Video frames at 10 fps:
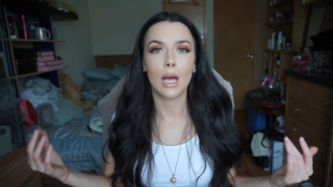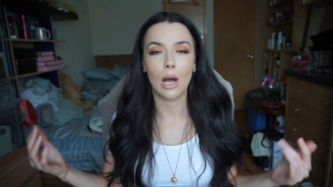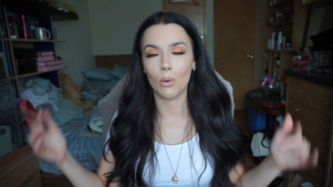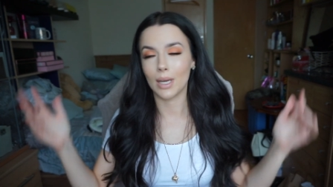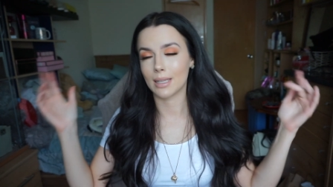
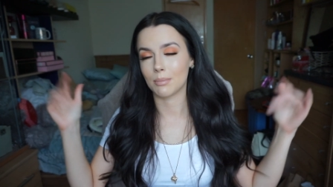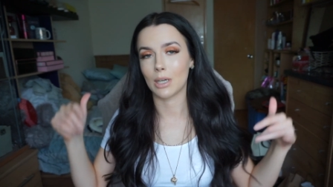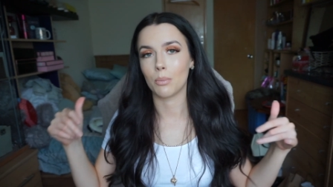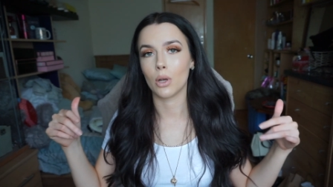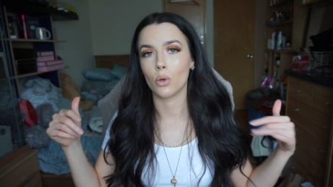I'll link them
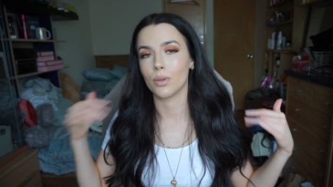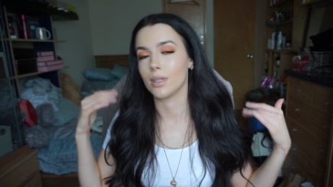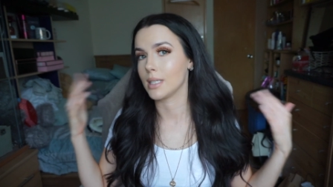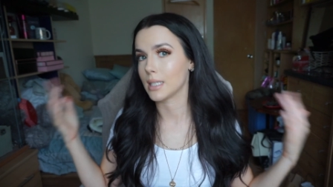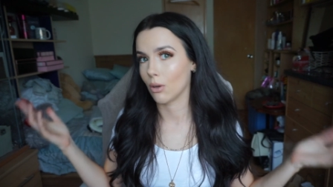down below with the
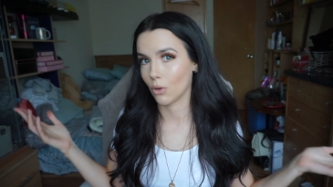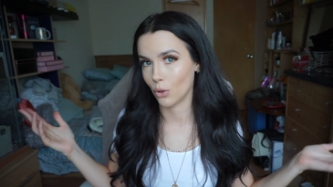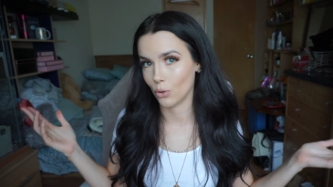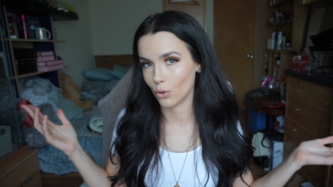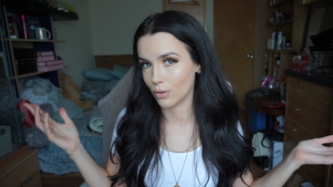discount
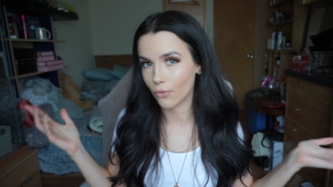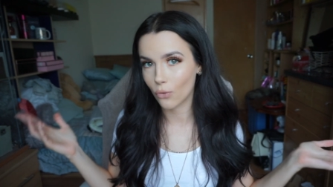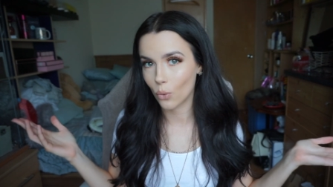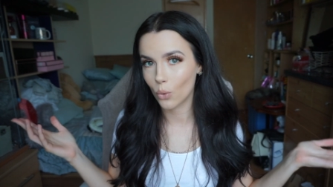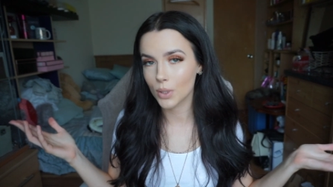code, of
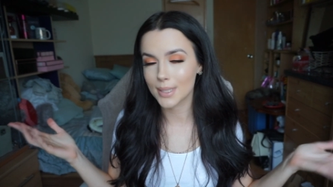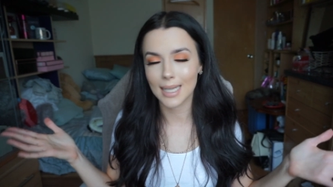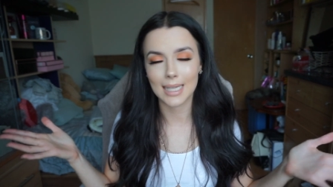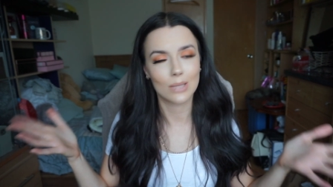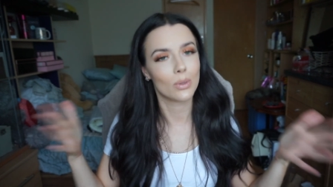course,
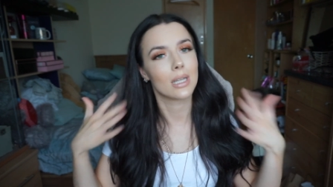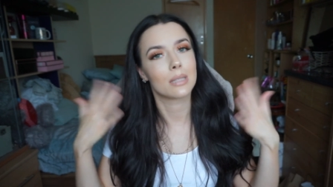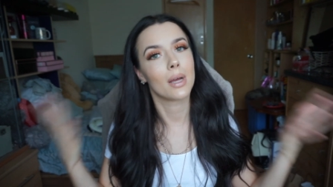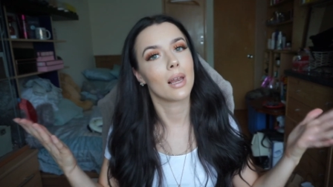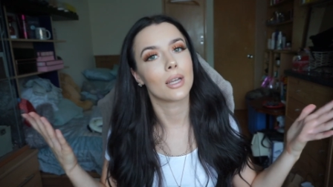as well as
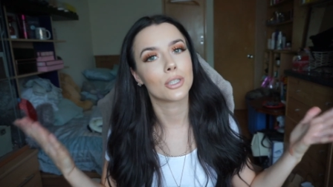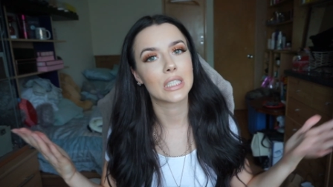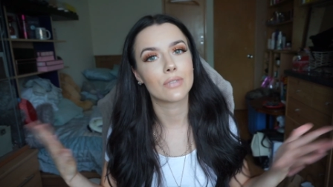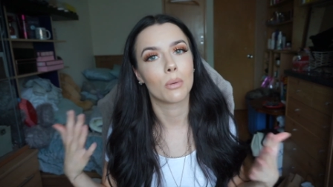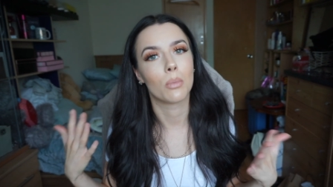my
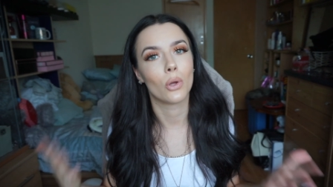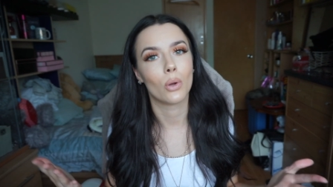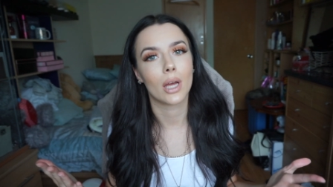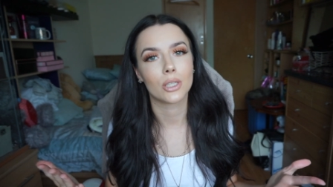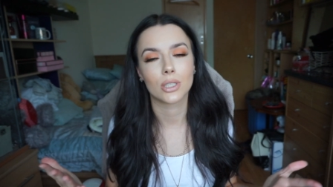lashes from Leaux
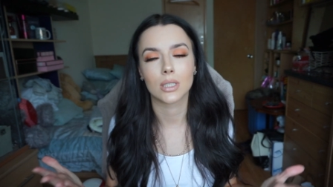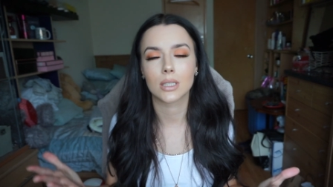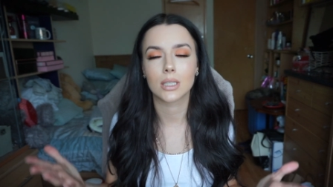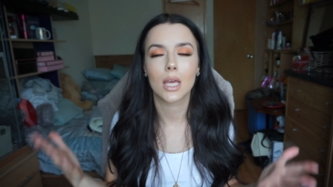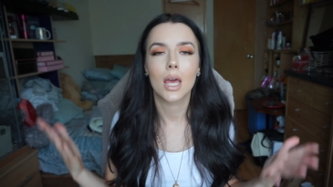
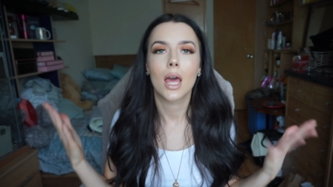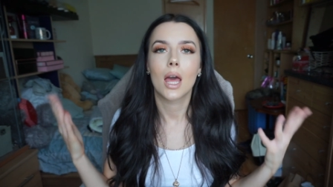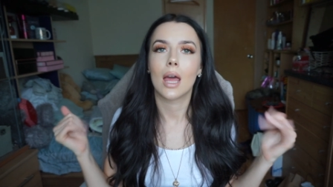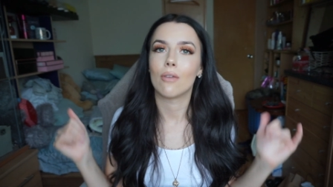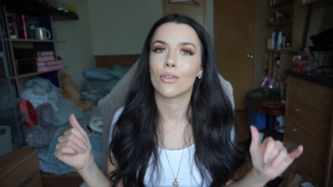Lashes.
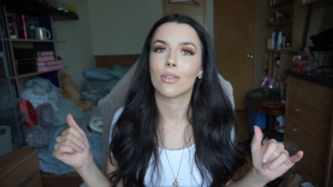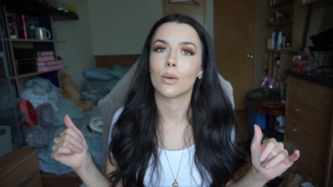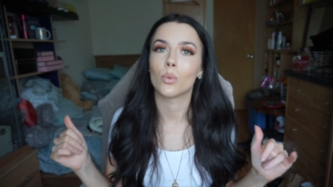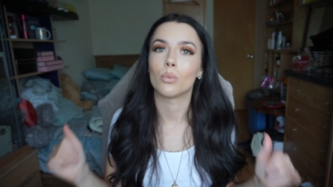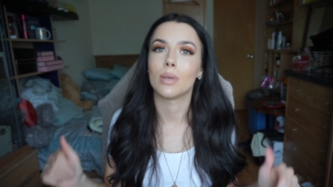
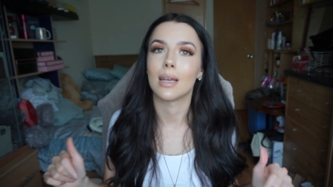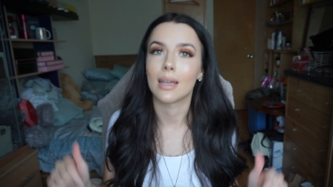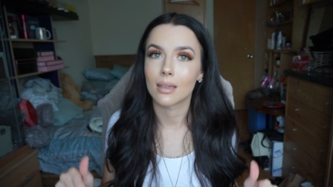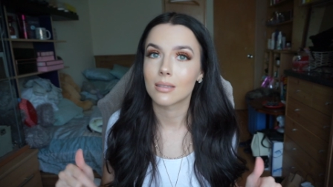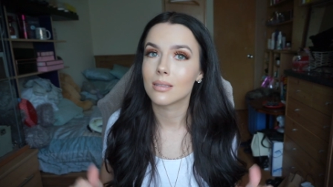Everything will be
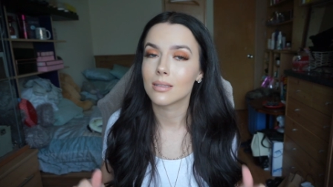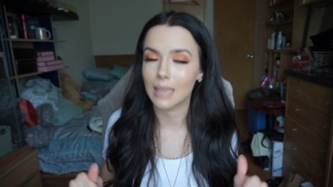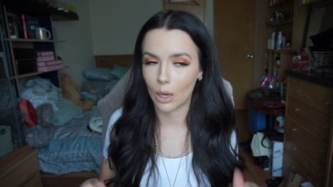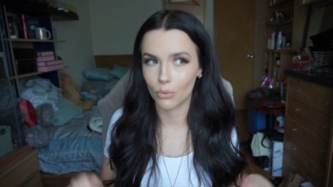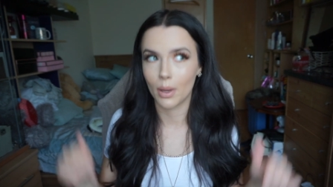linked
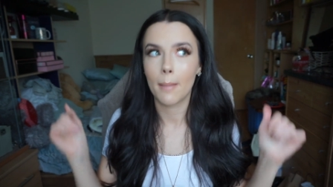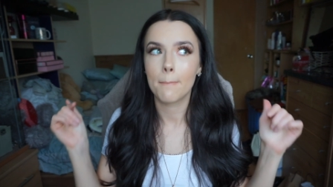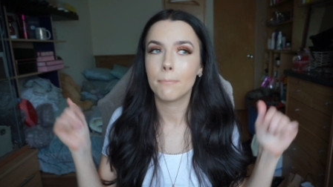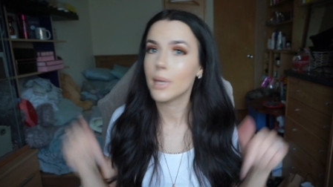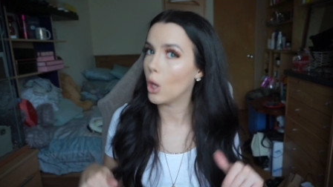down
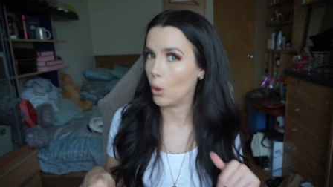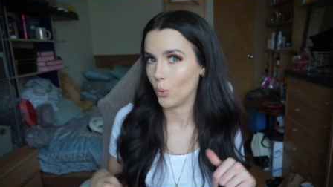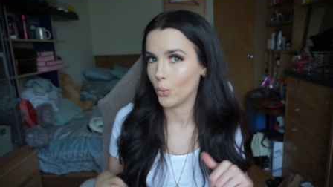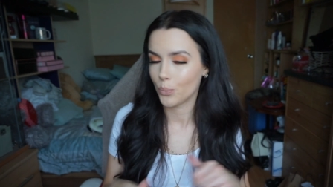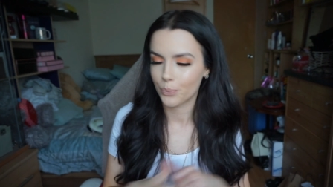below.
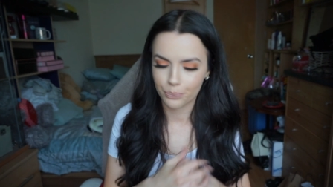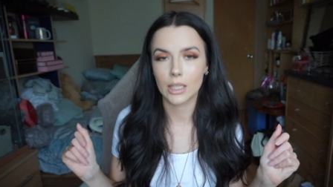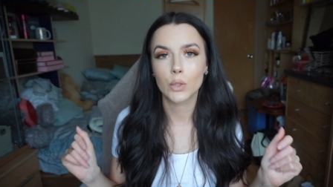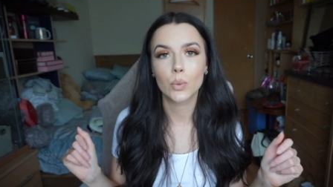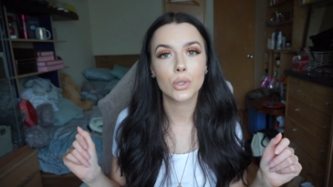
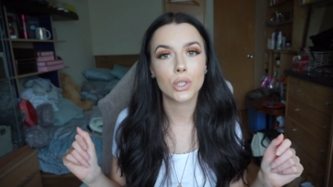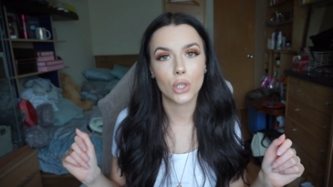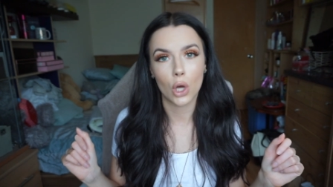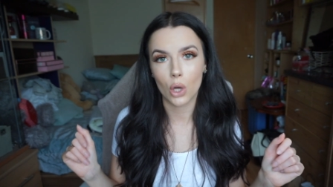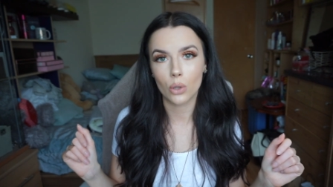So we'll
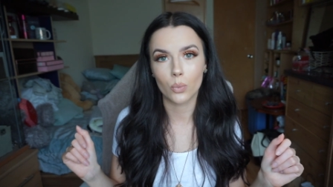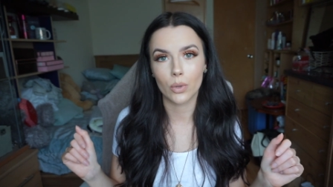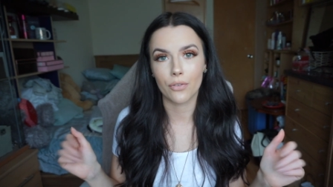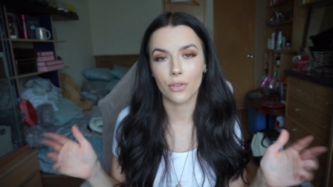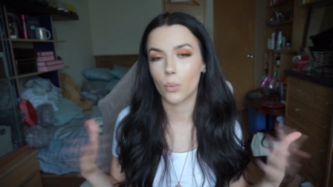start
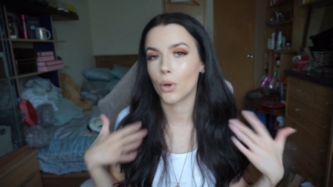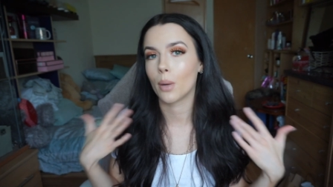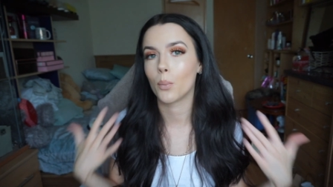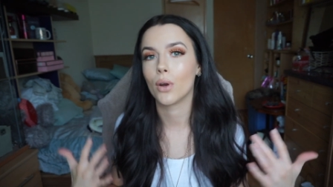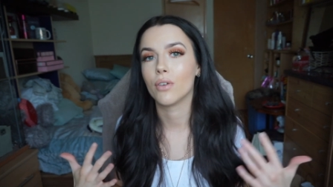with the one
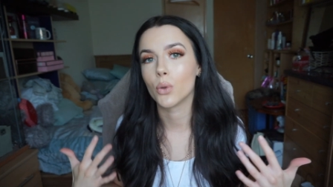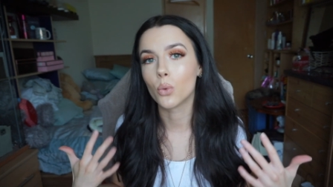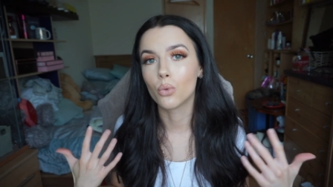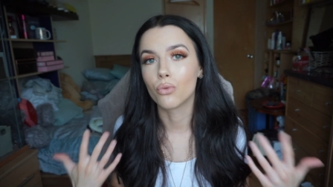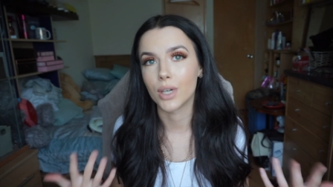I'm wearing
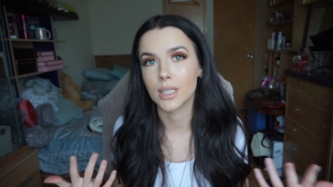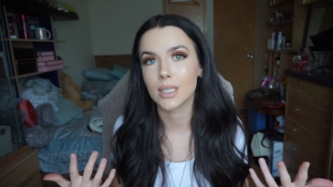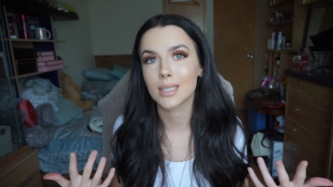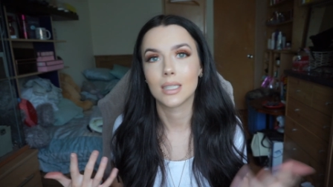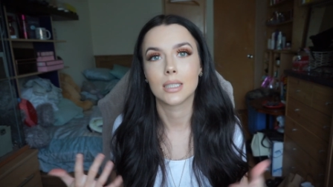already
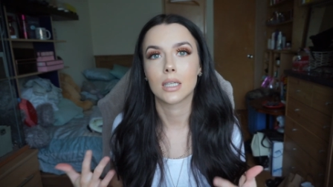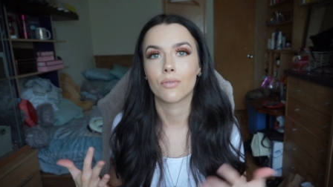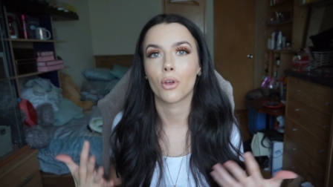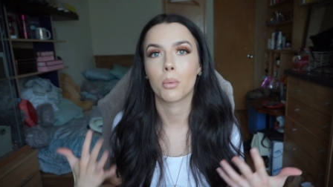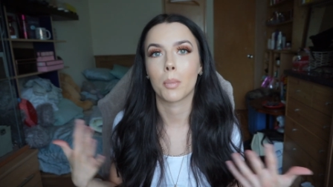since I've
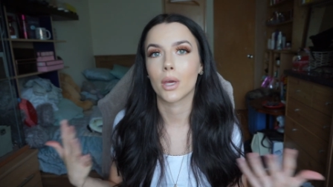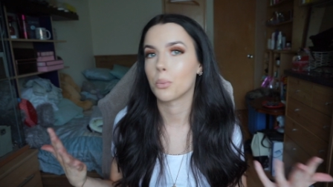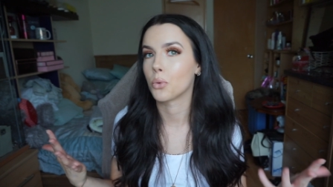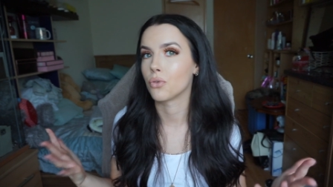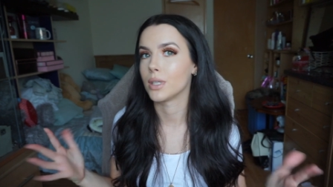done my makeup
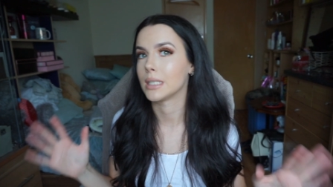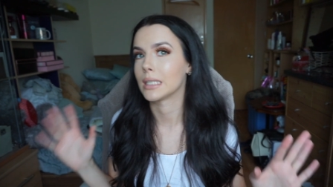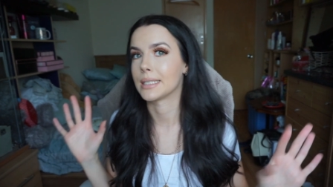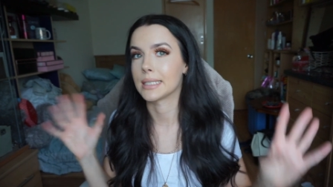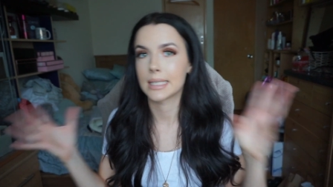already
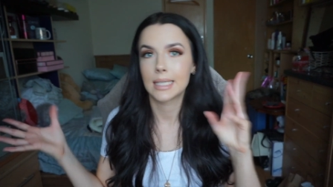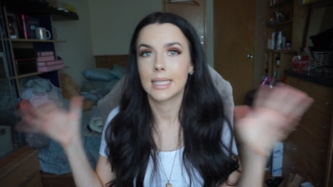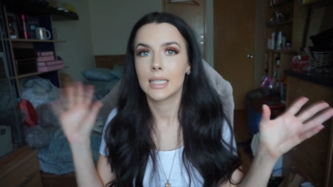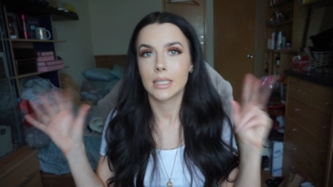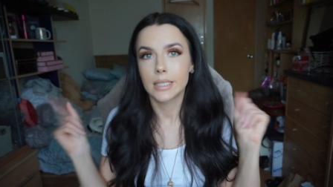and
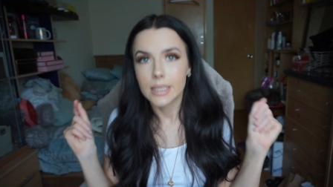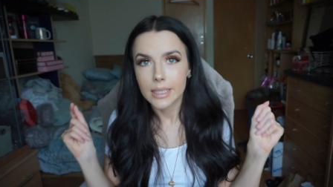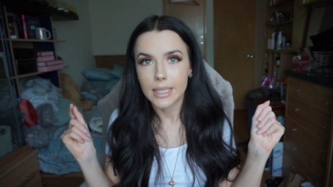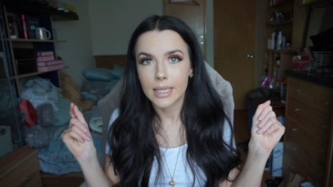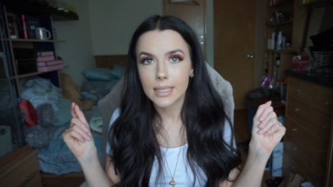
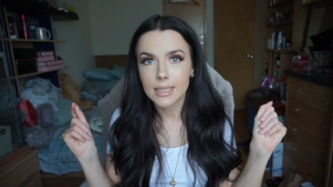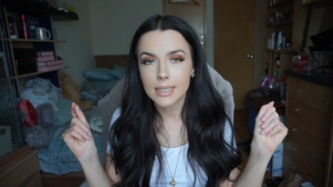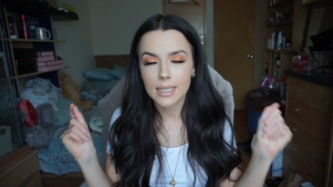yes,